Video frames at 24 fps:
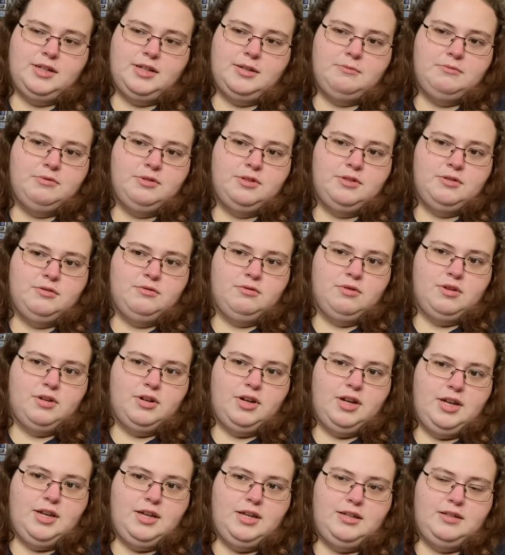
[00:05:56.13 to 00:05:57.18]
comes to her
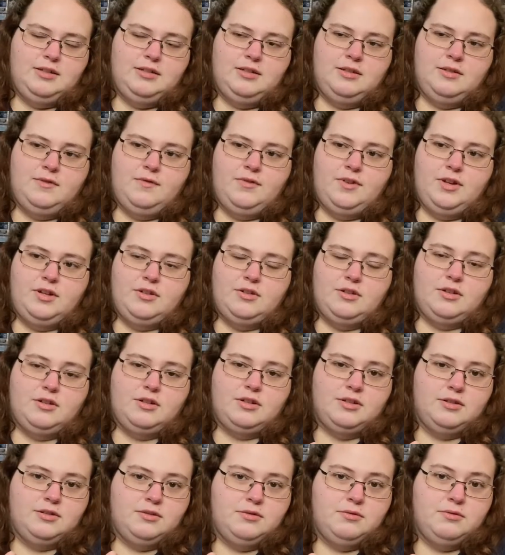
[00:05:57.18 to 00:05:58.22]
aid to defend her
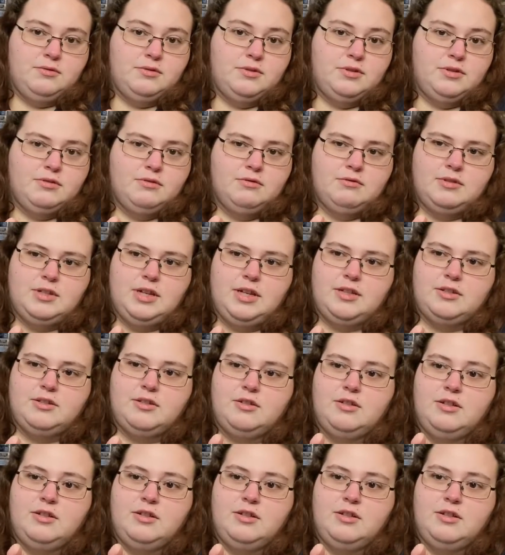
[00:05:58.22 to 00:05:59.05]
because Zeus takes